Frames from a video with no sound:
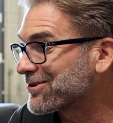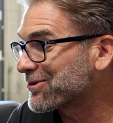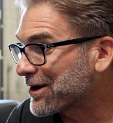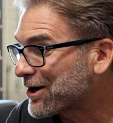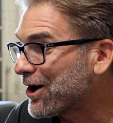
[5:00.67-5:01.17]

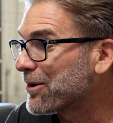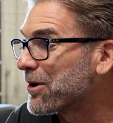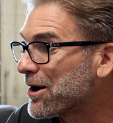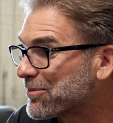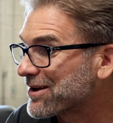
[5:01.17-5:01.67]
so I call them
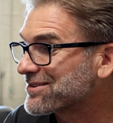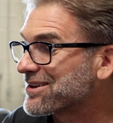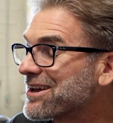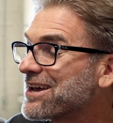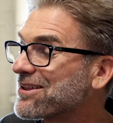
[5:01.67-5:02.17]
up and I
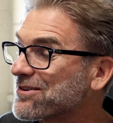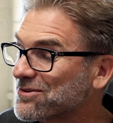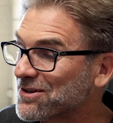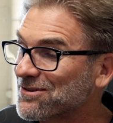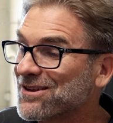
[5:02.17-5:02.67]
say, hey,
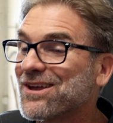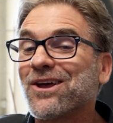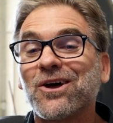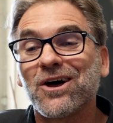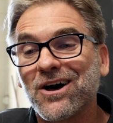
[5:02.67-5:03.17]
listen,
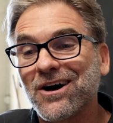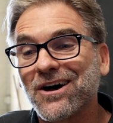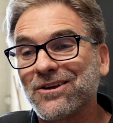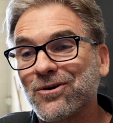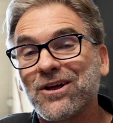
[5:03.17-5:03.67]

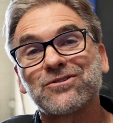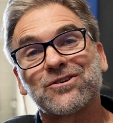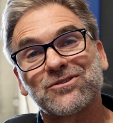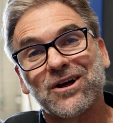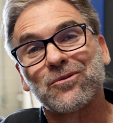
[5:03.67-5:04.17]
your engine
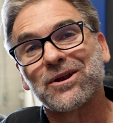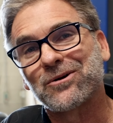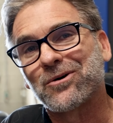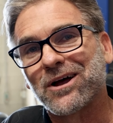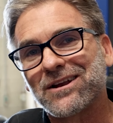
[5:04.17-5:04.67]
is not
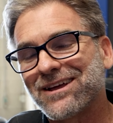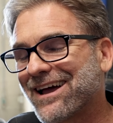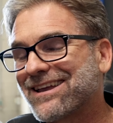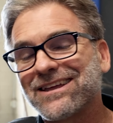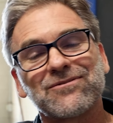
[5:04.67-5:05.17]
running right.
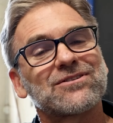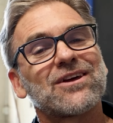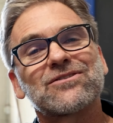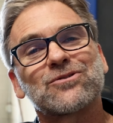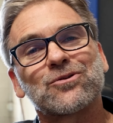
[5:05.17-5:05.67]
I can't even
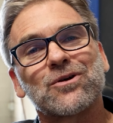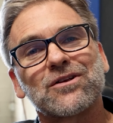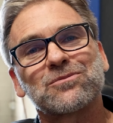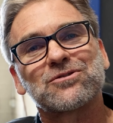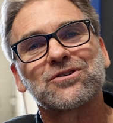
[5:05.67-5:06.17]
test your
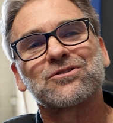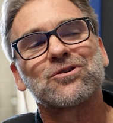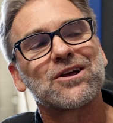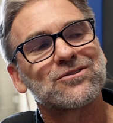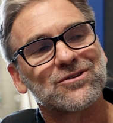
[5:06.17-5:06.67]
transmission because
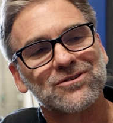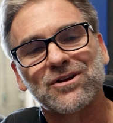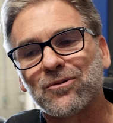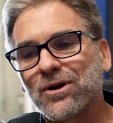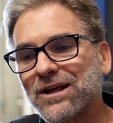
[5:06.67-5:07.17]
your engine is
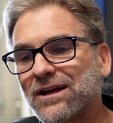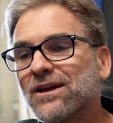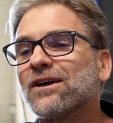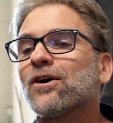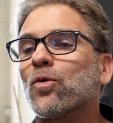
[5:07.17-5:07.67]
not running.
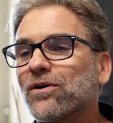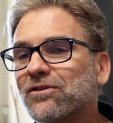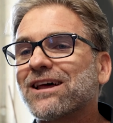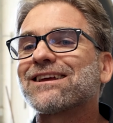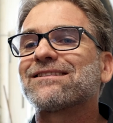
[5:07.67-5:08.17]
We've
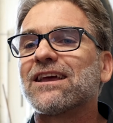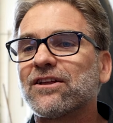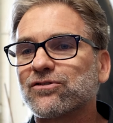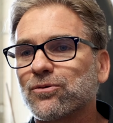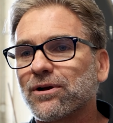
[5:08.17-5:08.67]
got to get the
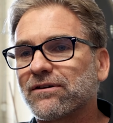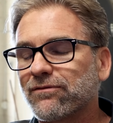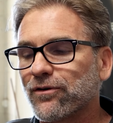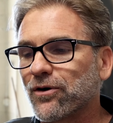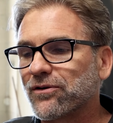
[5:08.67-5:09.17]
engine running
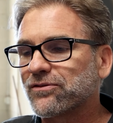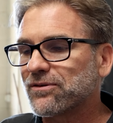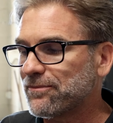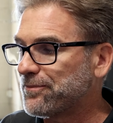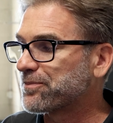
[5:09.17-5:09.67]

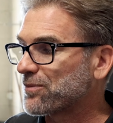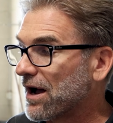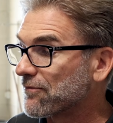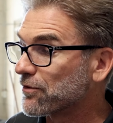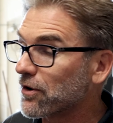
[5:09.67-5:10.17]
first.
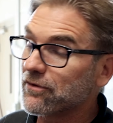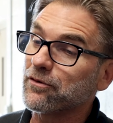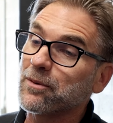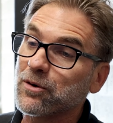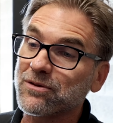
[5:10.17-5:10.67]
I'm very
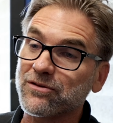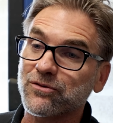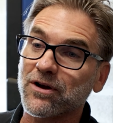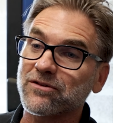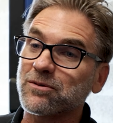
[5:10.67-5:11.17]
familiar with this
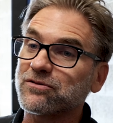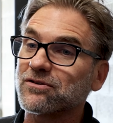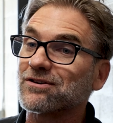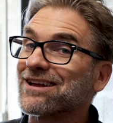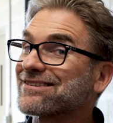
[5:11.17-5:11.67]

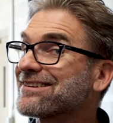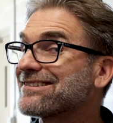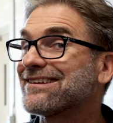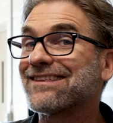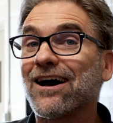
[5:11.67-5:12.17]
transmission. You got
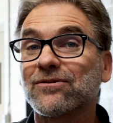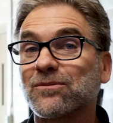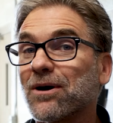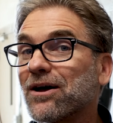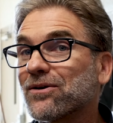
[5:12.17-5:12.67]

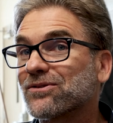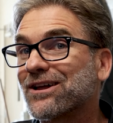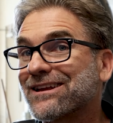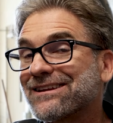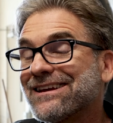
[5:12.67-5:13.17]
60,000 miles
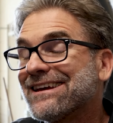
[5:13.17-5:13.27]
on it,